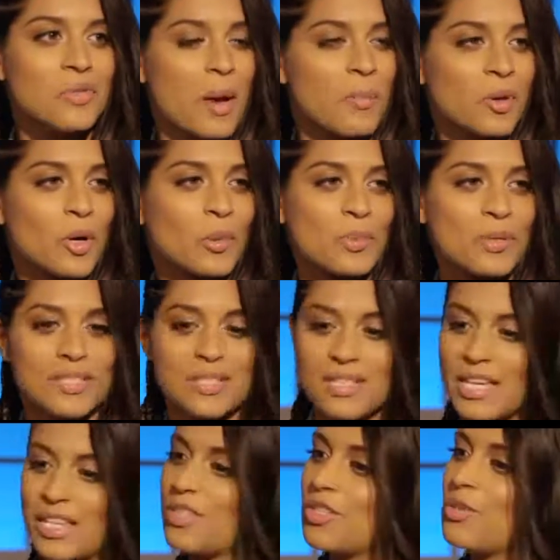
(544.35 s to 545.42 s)
That
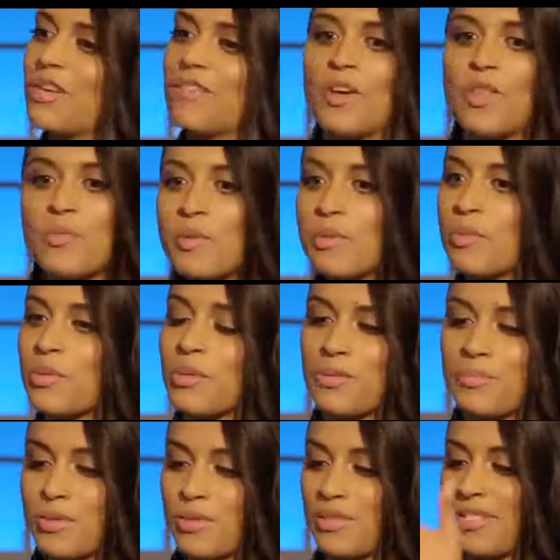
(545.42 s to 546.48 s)
purpose, and you give other people
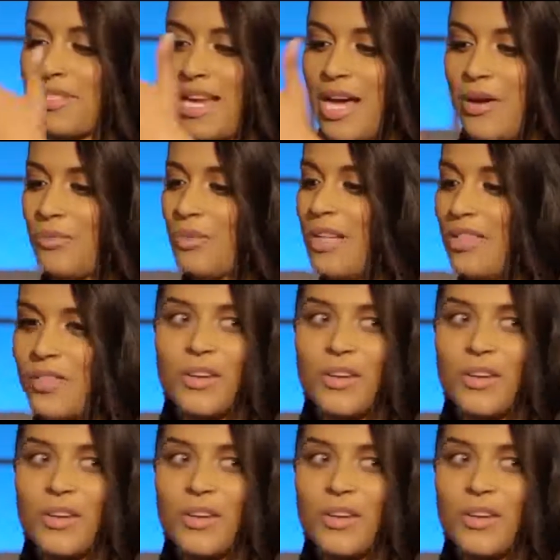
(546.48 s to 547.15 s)
purpose, and now